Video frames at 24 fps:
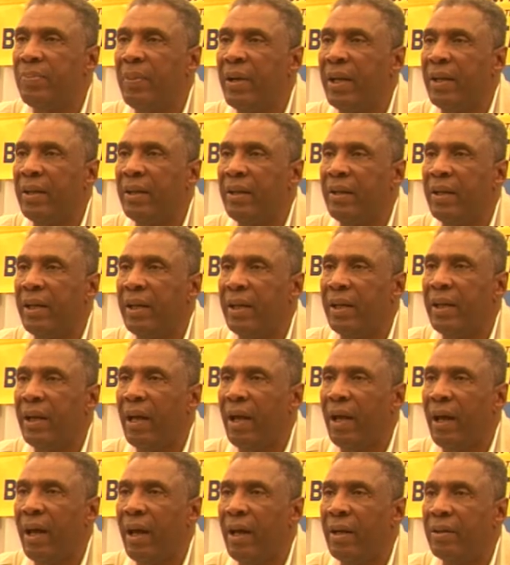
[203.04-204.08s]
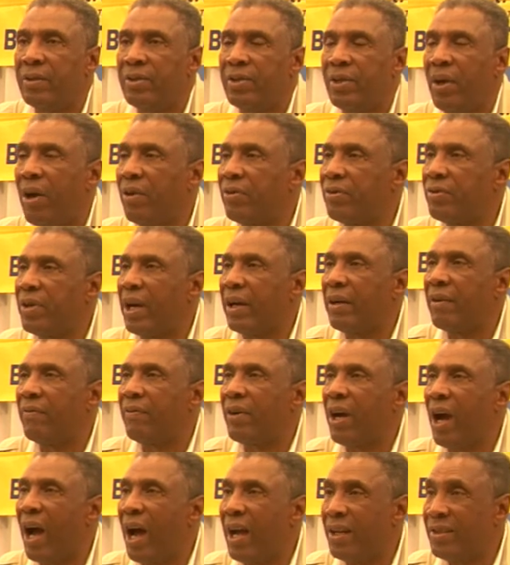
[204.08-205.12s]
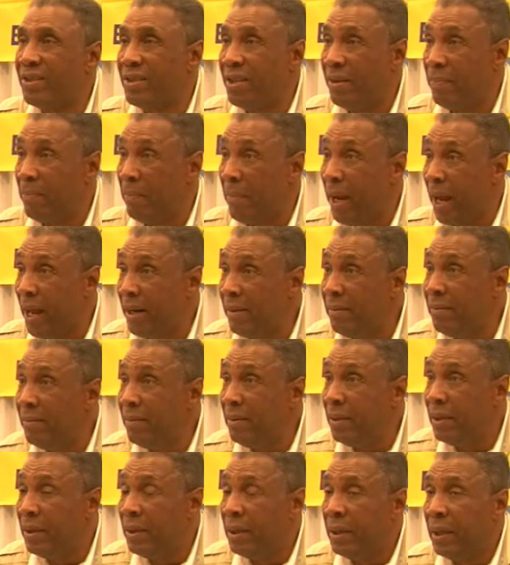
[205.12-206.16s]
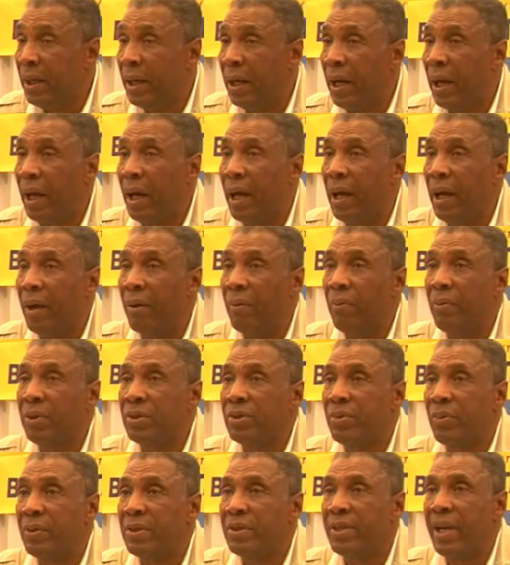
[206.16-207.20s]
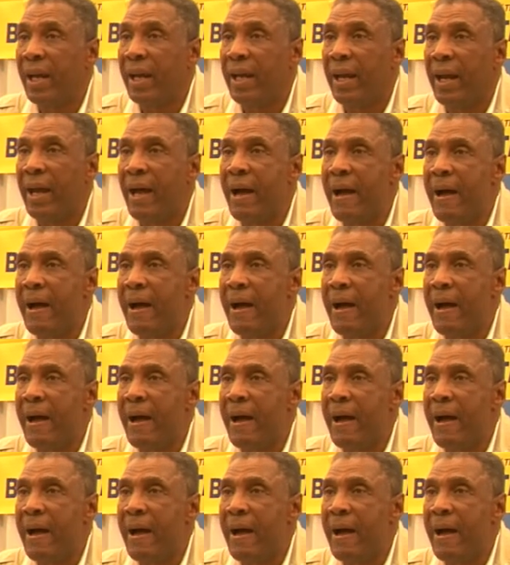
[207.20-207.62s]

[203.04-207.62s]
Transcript: been the Star Trek of Gods and Men, which was a